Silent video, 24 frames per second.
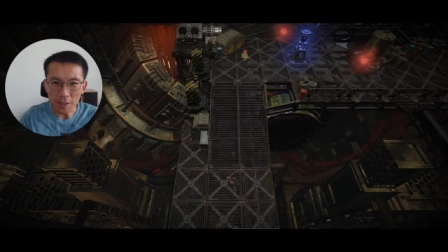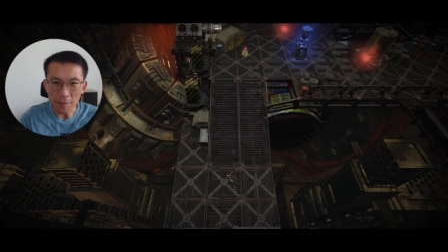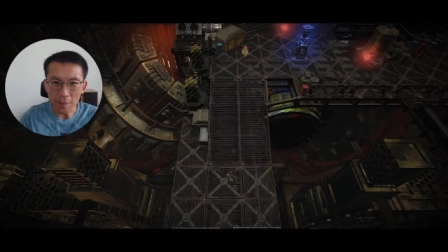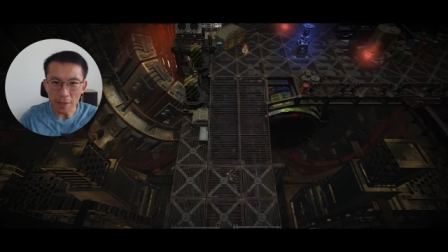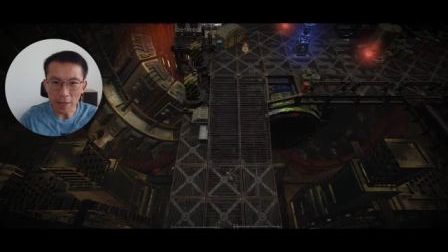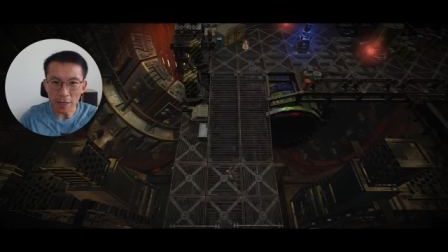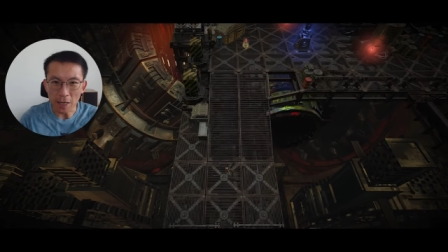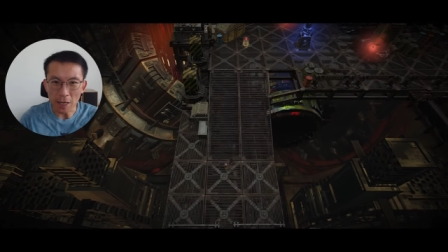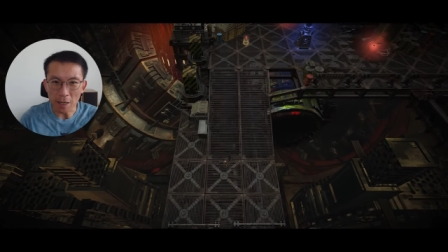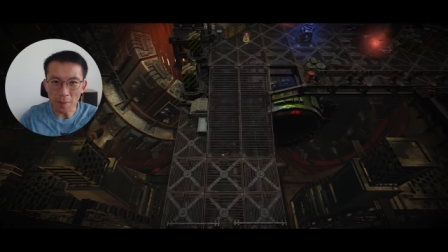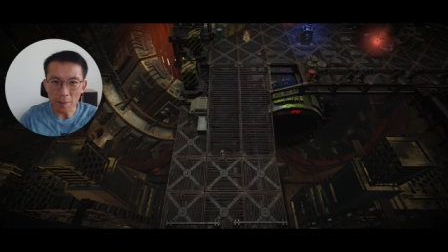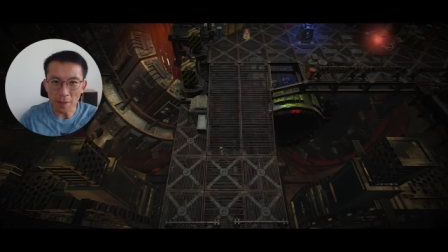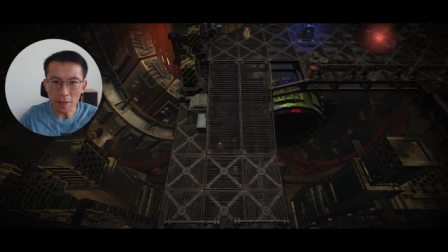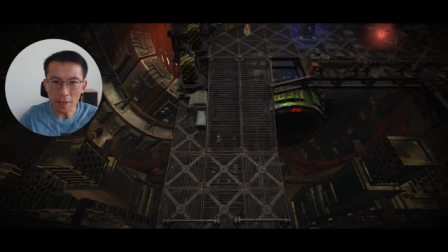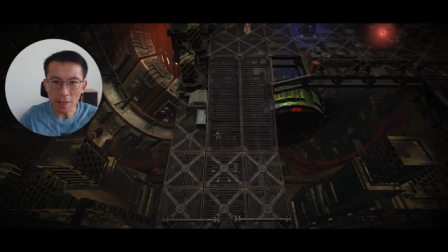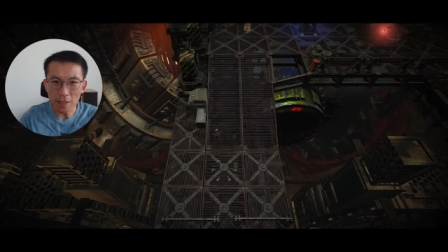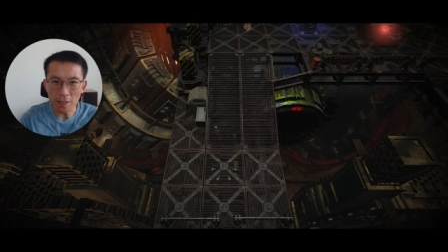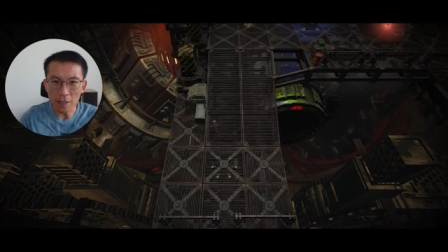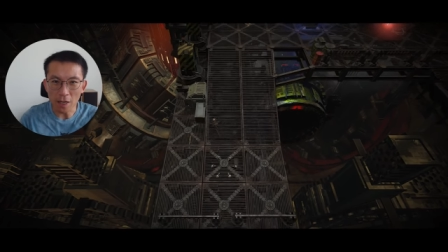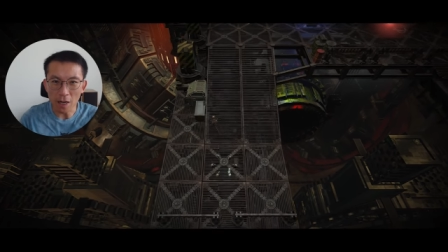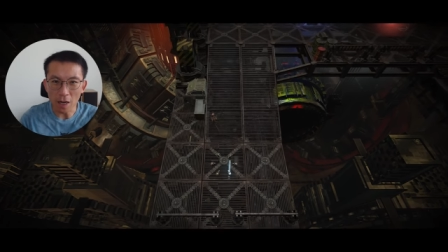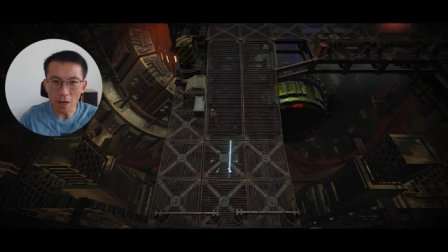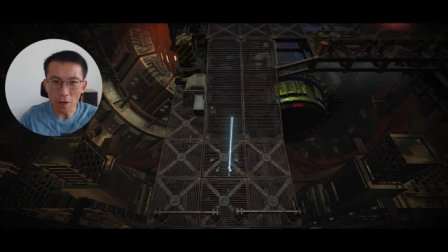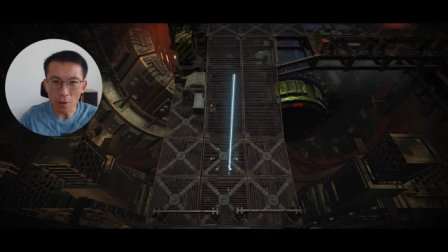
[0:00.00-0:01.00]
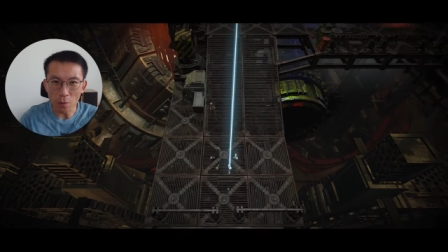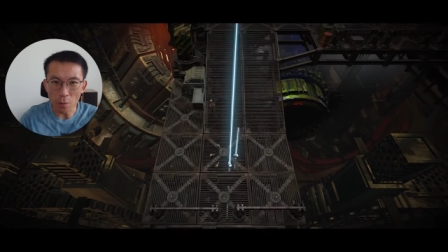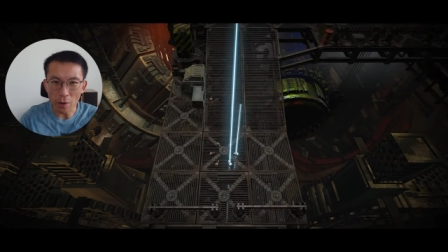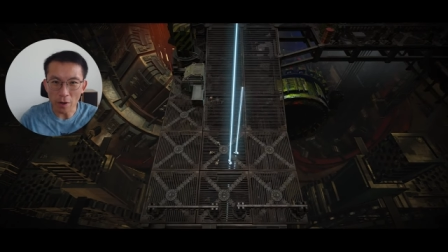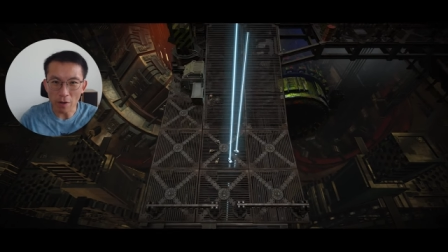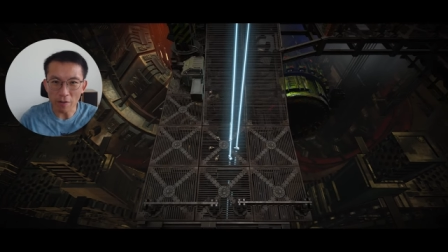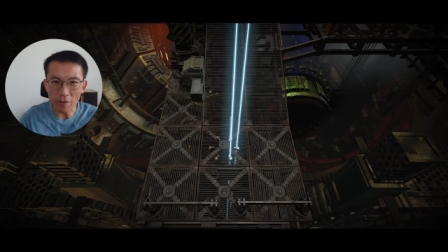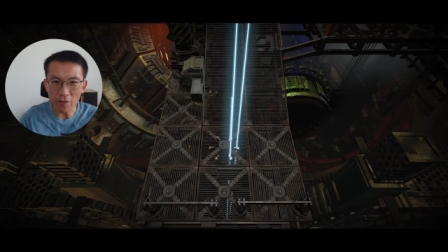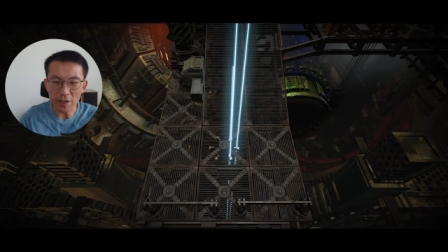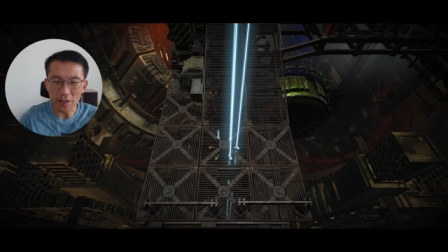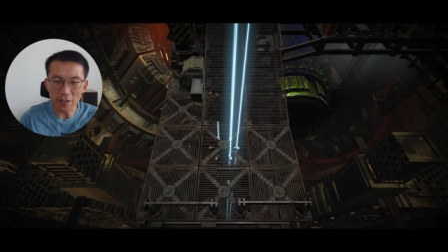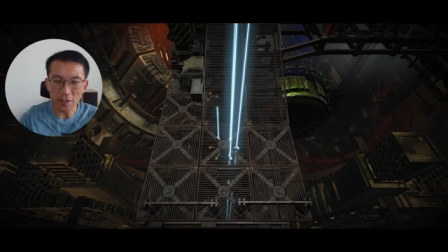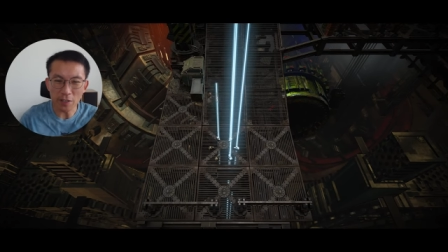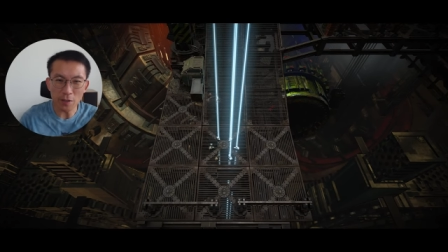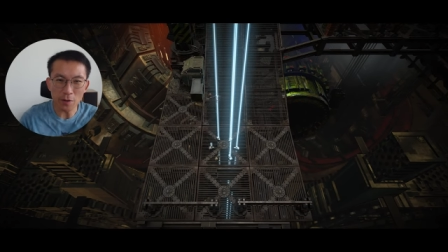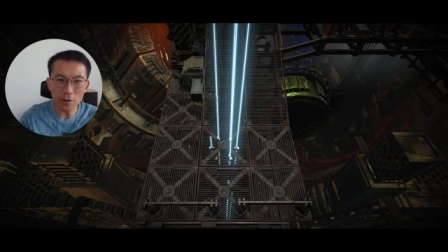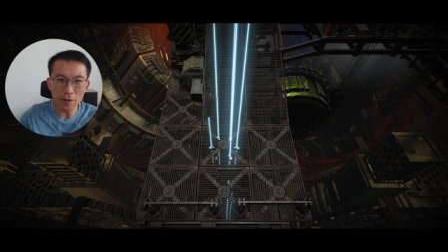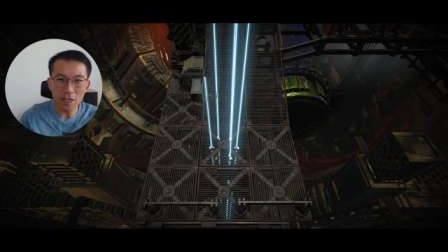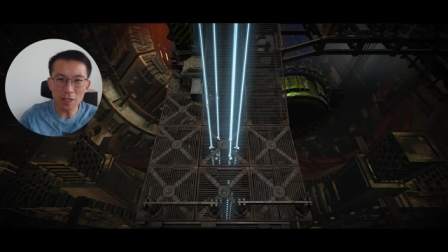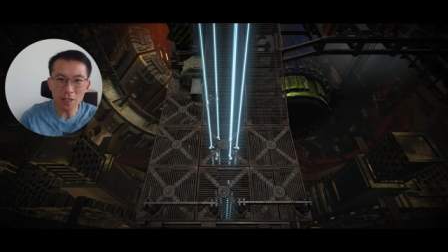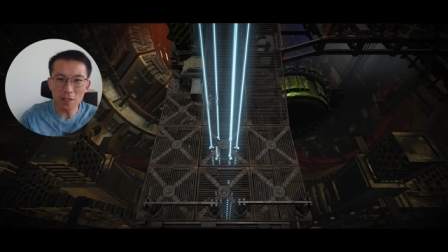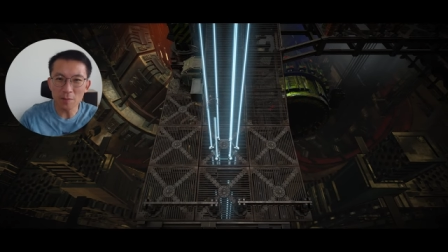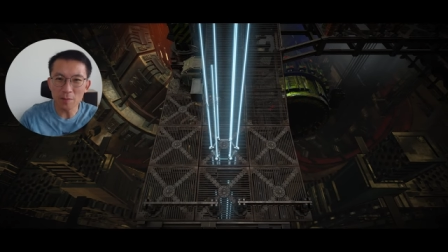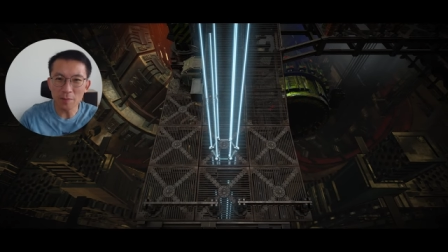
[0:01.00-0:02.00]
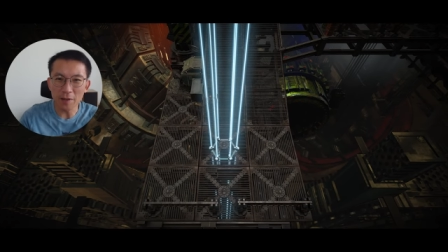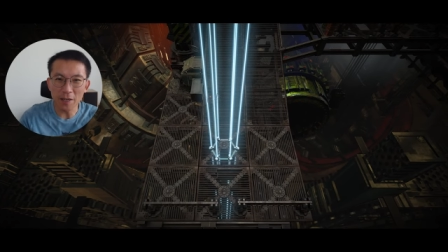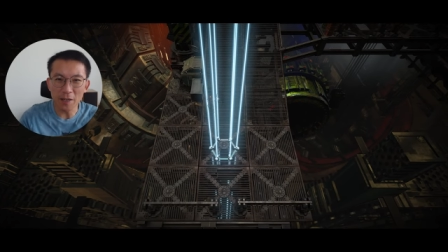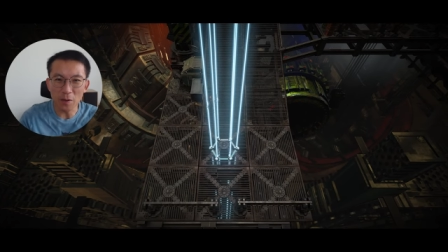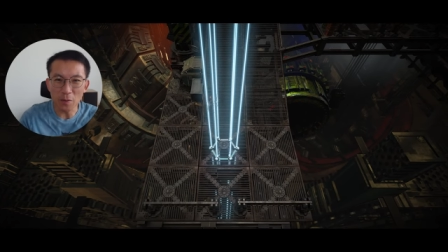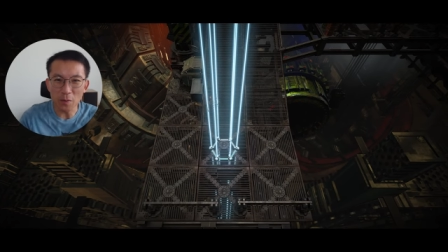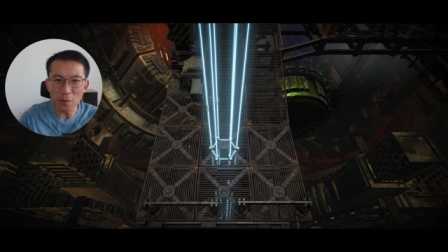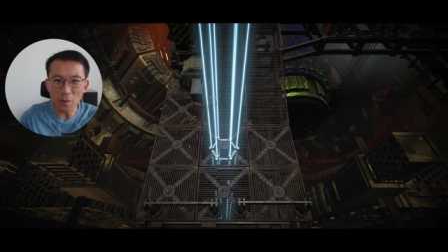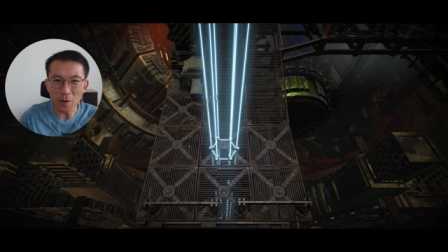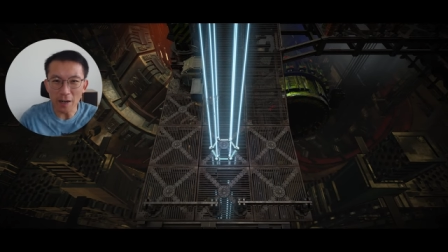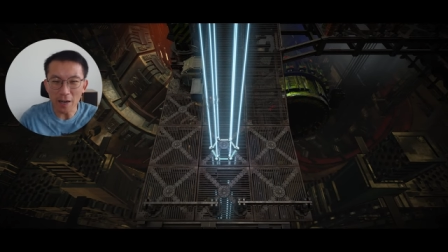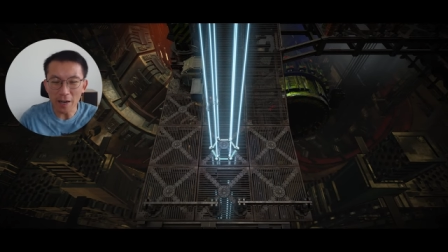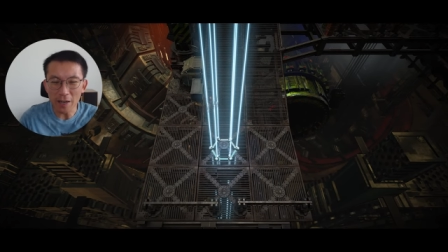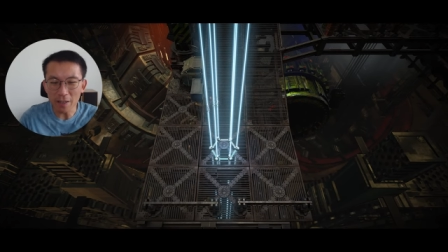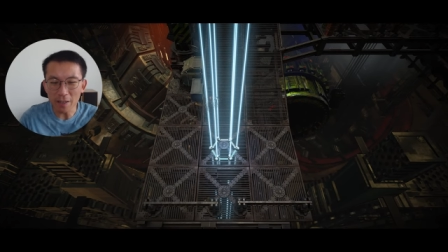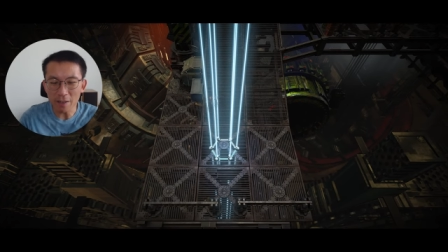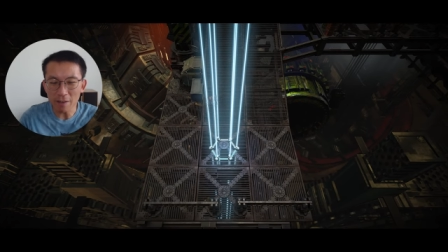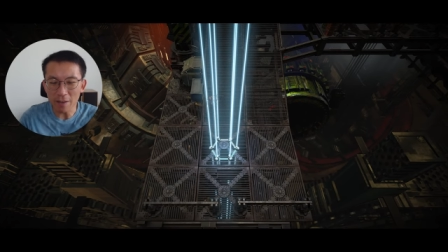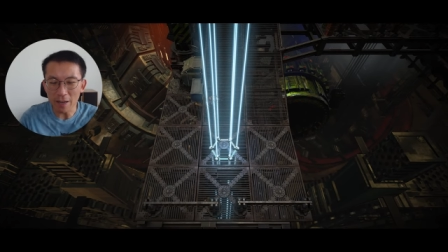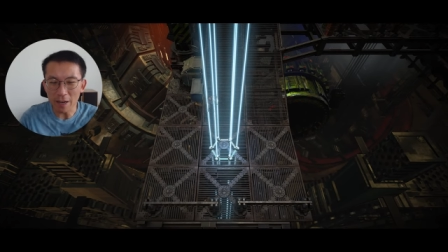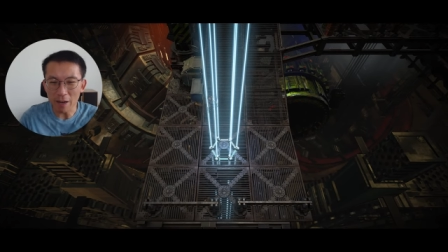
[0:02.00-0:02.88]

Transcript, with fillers: My name is uh, Wilfrid. So it's been a while.